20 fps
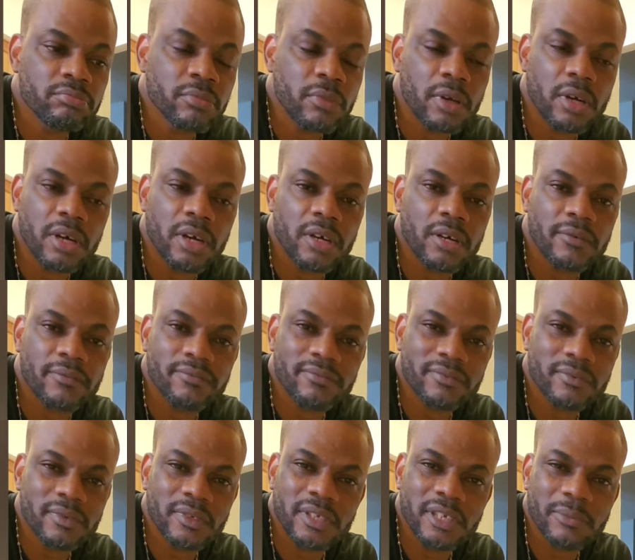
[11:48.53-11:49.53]
or
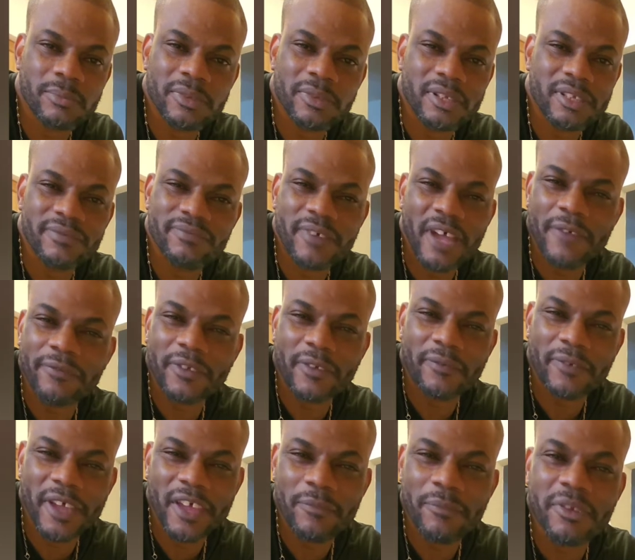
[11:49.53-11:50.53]
8 minutes, after
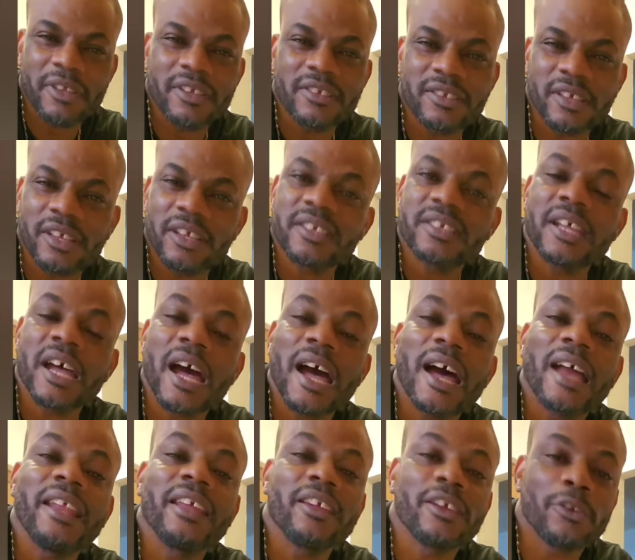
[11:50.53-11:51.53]
5 minutes, then you start
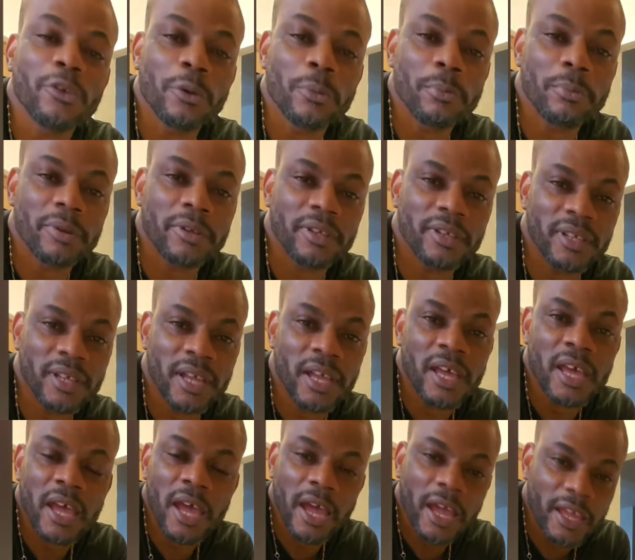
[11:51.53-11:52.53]
adding your dumpling
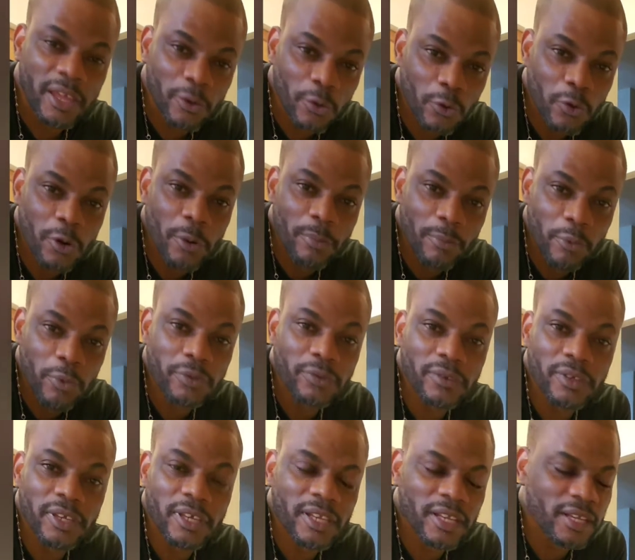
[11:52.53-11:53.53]
and you cook up both
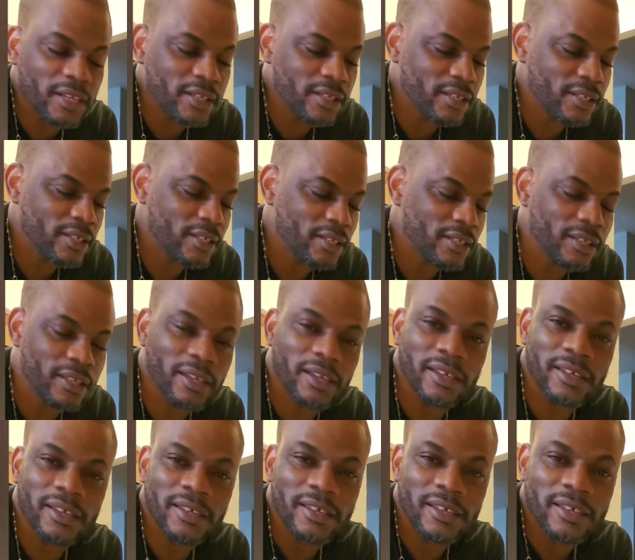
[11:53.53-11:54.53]
together. Yeah,
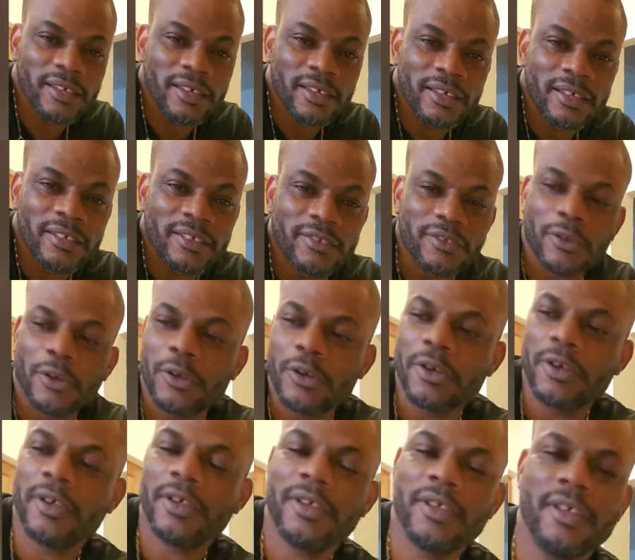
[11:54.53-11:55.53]
so
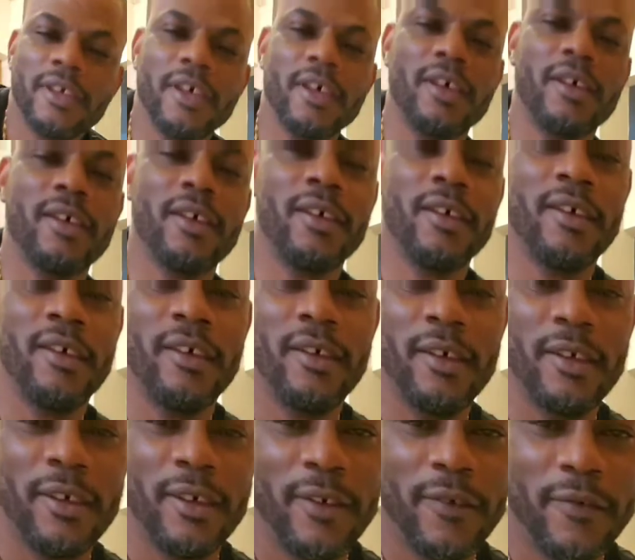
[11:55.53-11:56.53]
yeah,
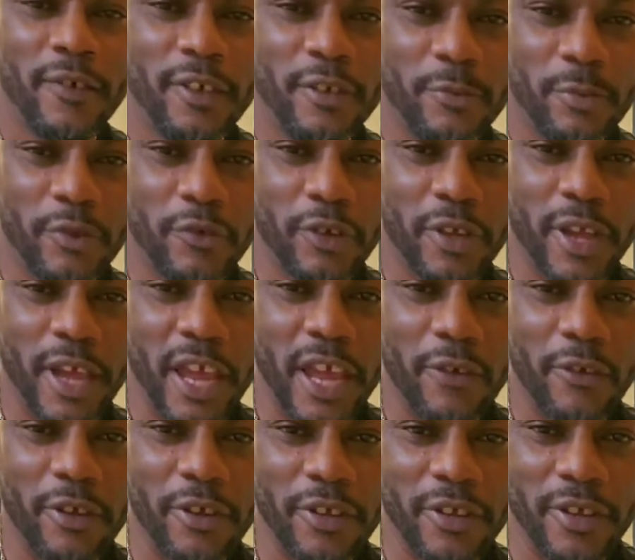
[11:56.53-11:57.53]
finish my 3
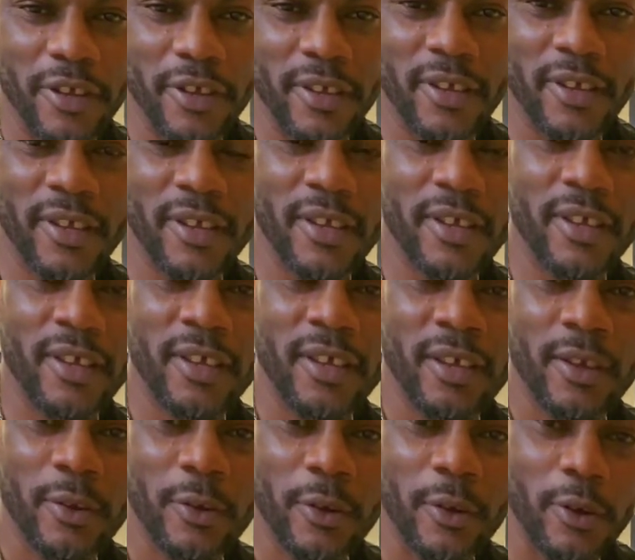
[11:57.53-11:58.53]
Irish
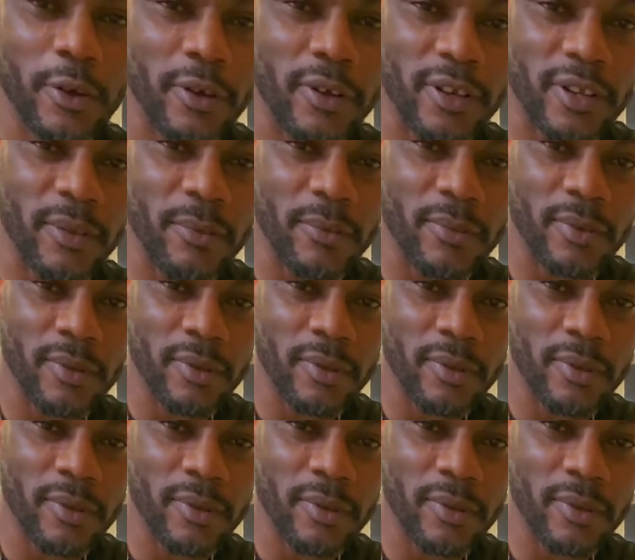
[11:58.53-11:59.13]
and cut them